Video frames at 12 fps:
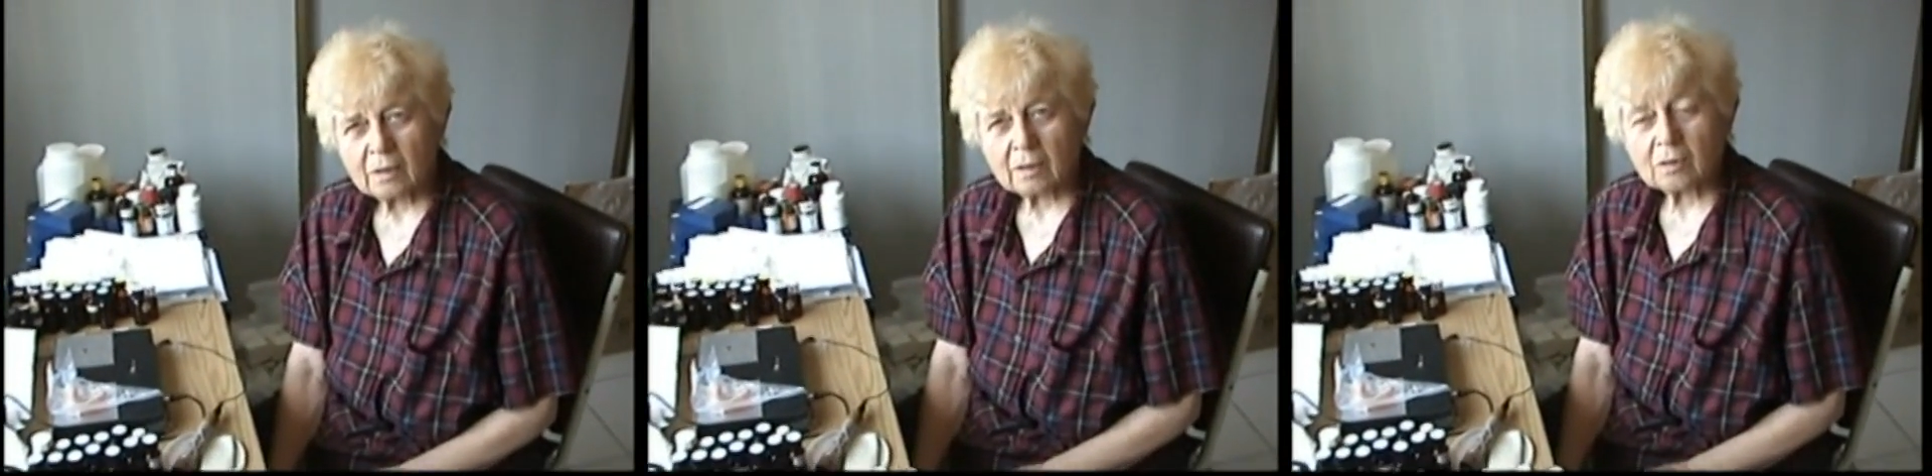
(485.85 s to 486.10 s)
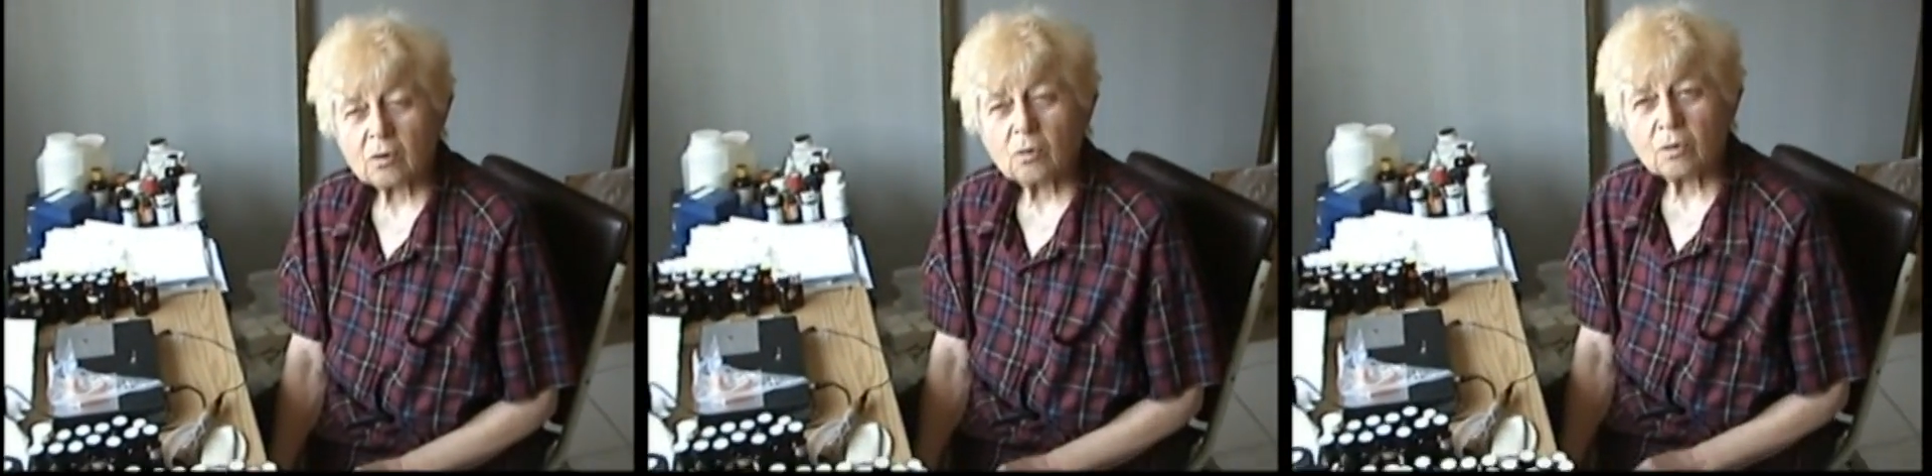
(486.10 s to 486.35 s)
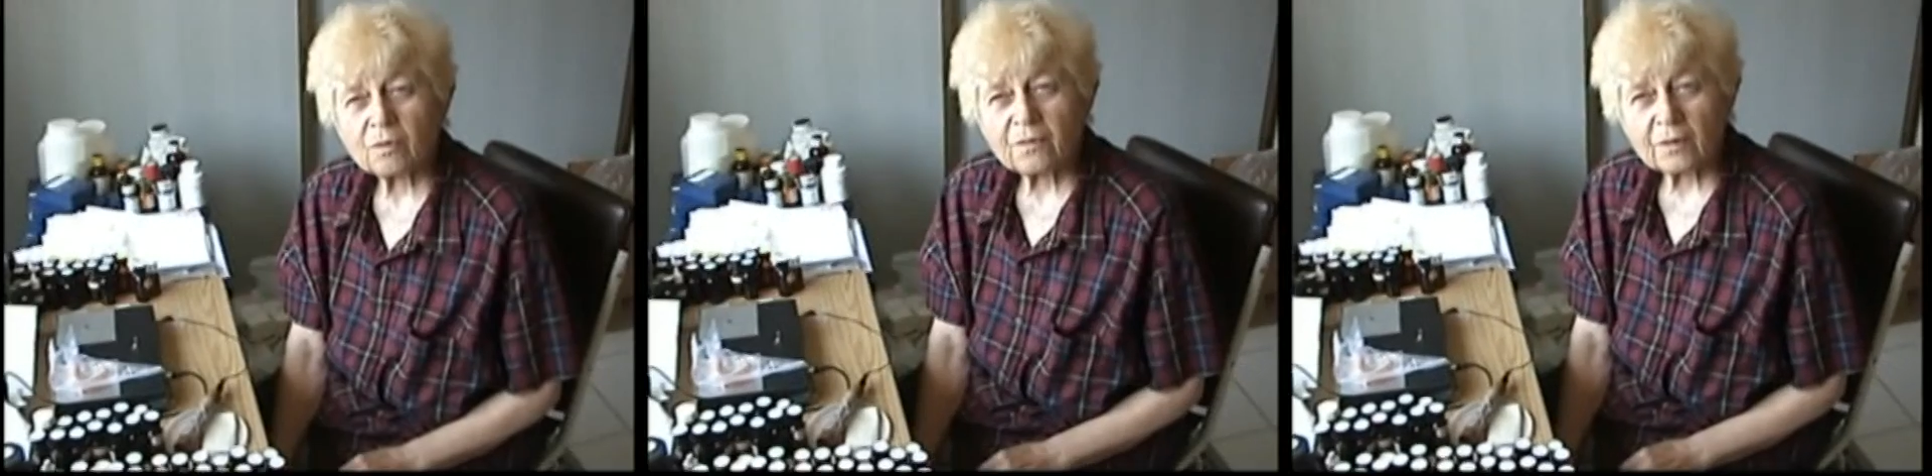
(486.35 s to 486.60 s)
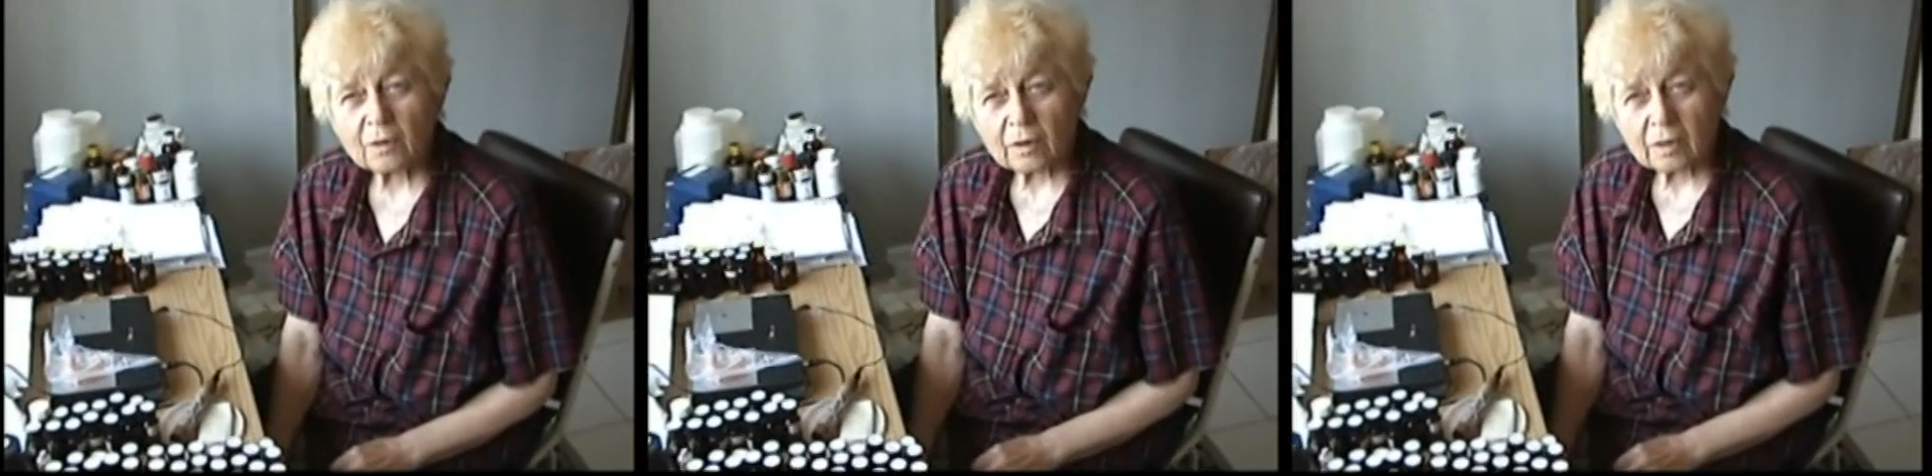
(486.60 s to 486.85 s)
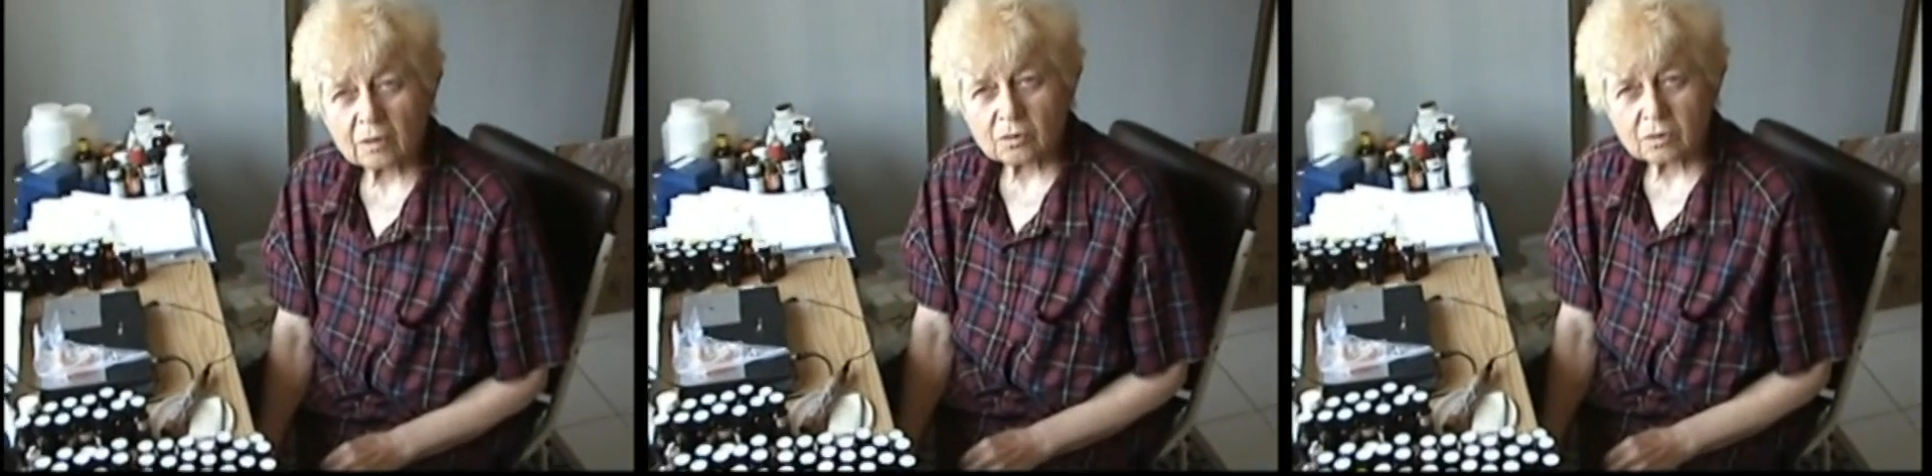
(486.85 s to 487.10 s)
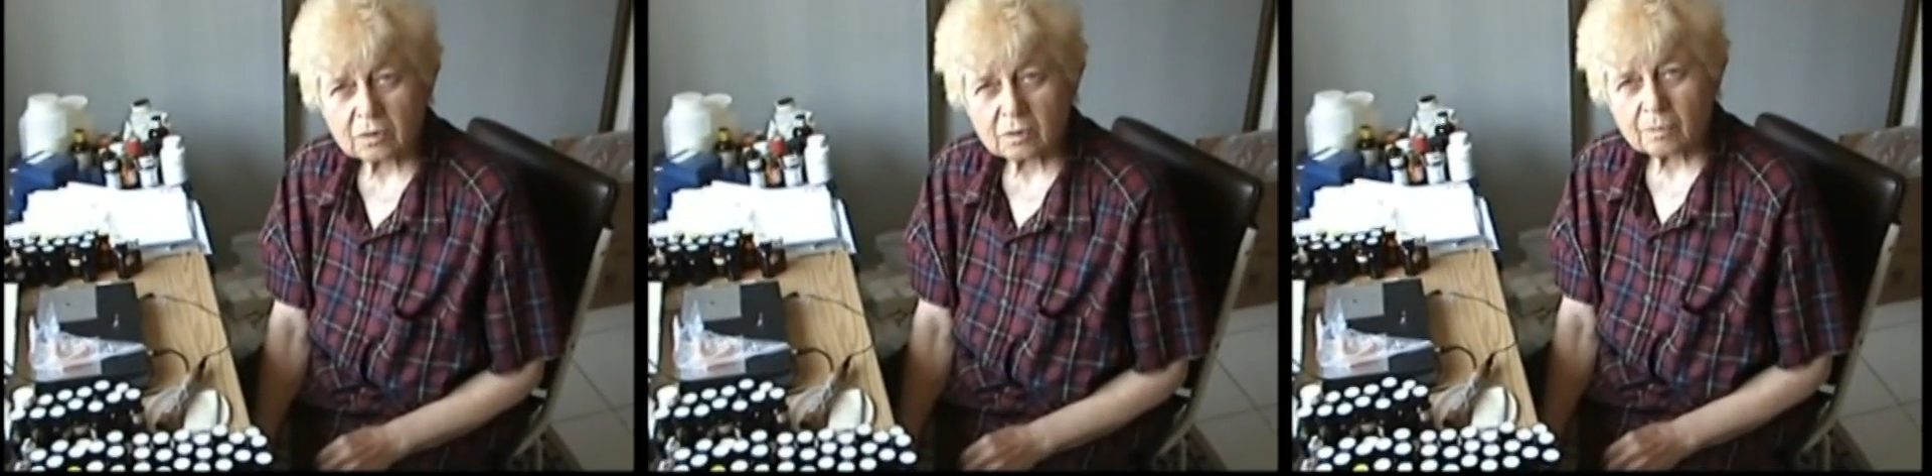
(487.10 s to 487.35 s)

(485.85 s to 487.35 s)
uh, tooth fillings.